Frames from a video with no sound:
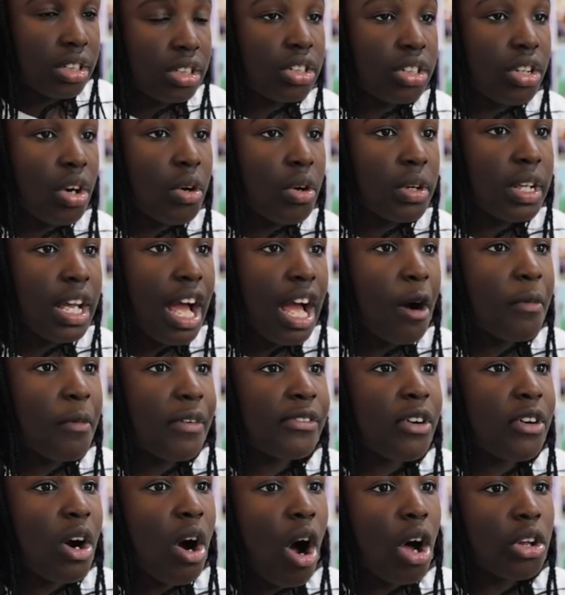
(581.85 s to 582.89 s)
So yeah, we've
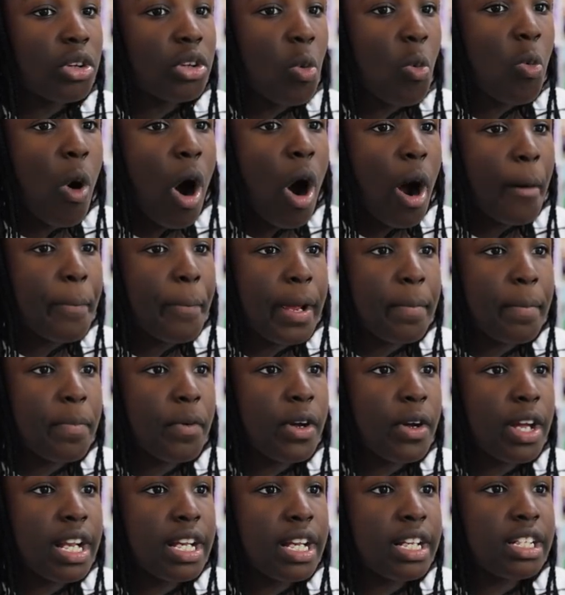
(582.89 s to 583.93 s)
got all the wallpaper
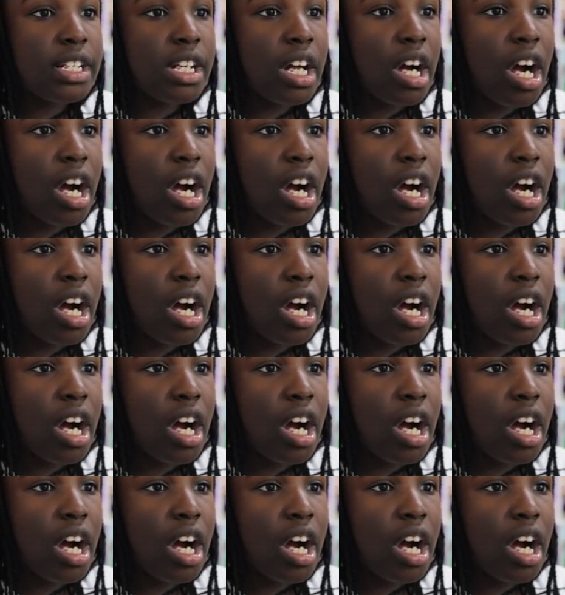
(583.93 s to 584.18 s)
in the